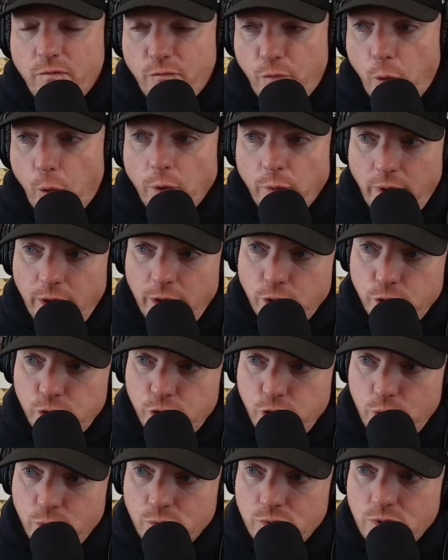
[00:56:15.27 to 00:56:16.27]
Forerunner
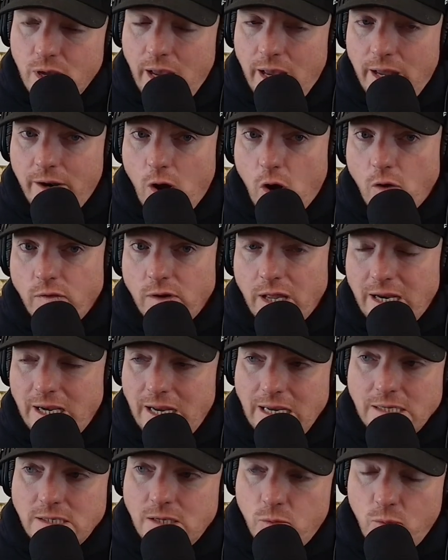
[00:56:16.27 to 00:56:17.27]
shows, and
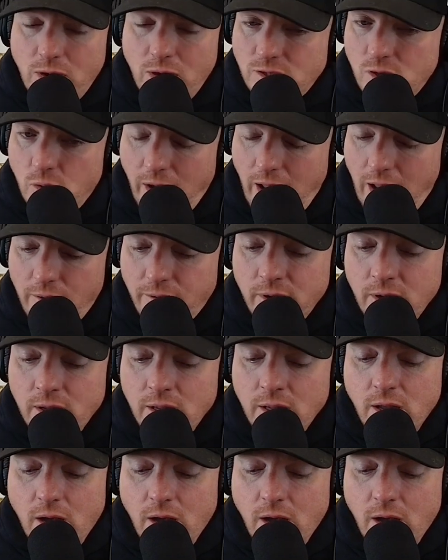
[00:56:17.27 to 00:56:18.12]
Overland East and West don't count.